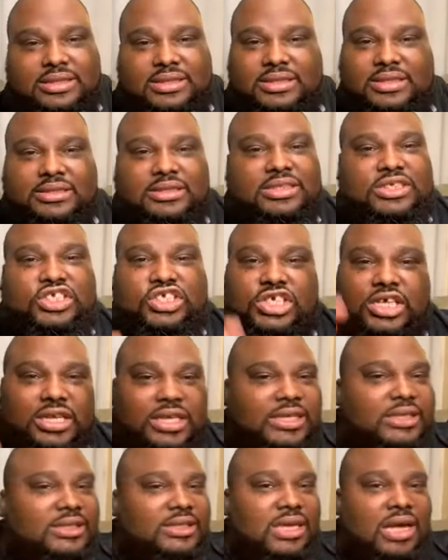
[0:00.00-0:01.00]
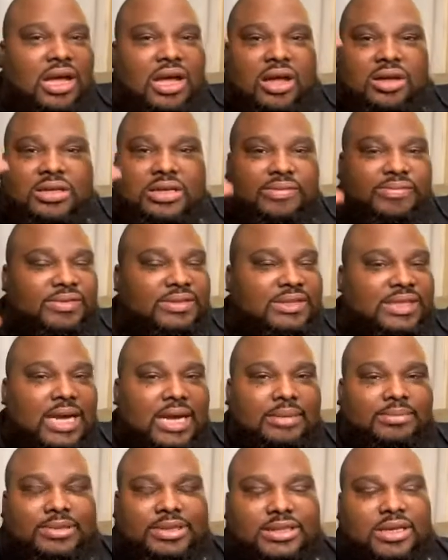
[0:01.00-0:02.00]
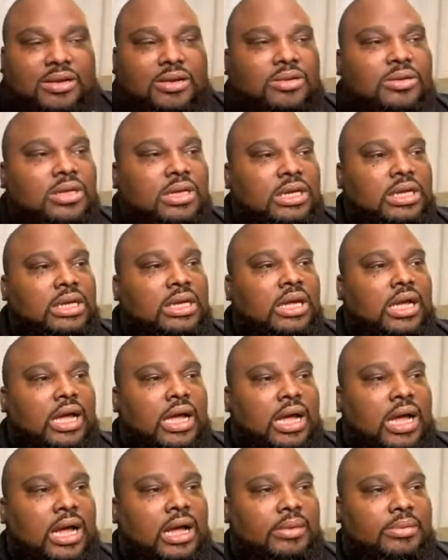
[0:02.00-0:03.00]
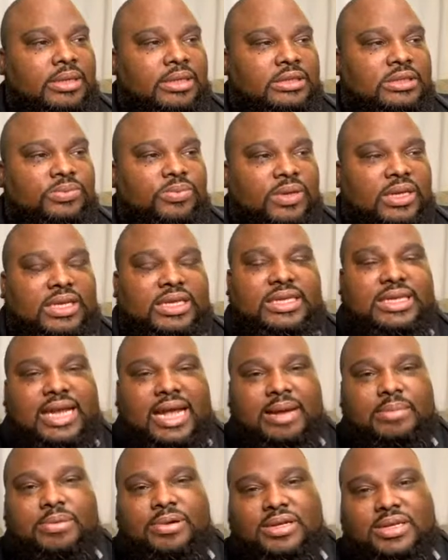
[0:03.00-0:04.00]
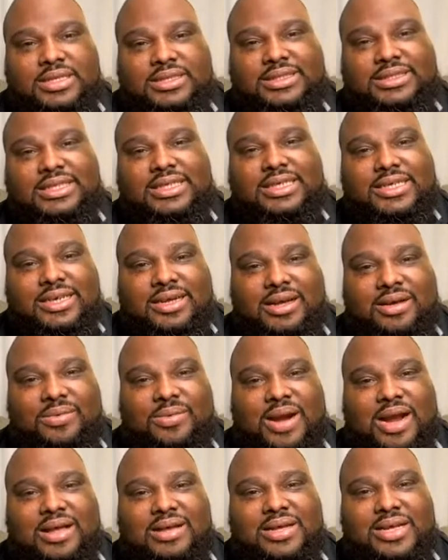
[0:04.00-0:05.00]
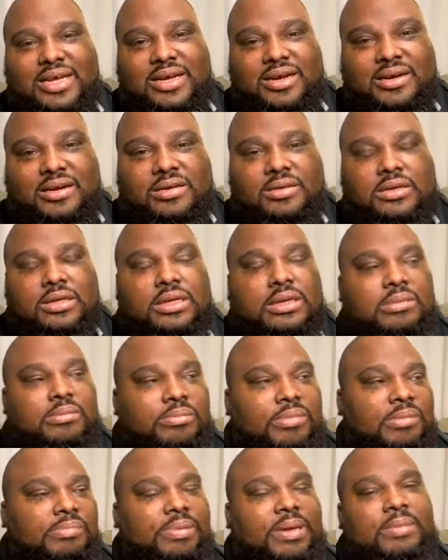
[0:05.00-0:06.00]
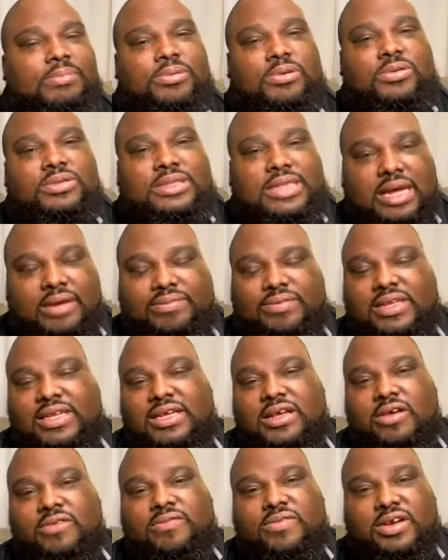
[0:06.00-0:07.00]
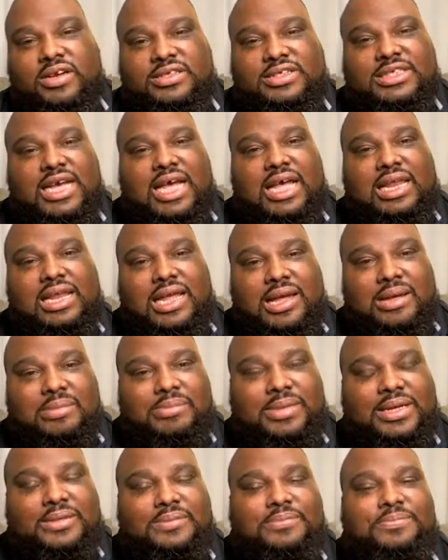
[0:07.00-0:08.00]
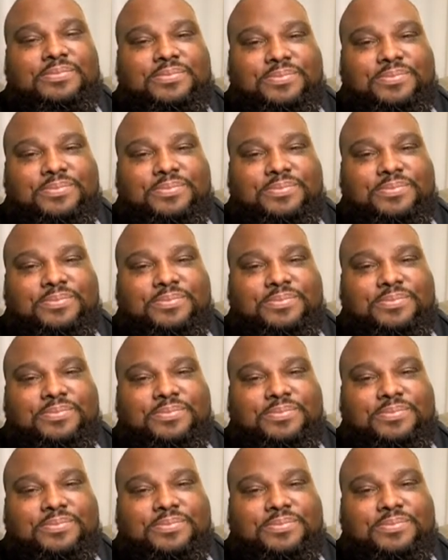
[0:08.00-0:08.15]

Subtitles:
There's chilies, all different types. So, really neighborhoodsy around here, but people definitely go for their Skyline, man.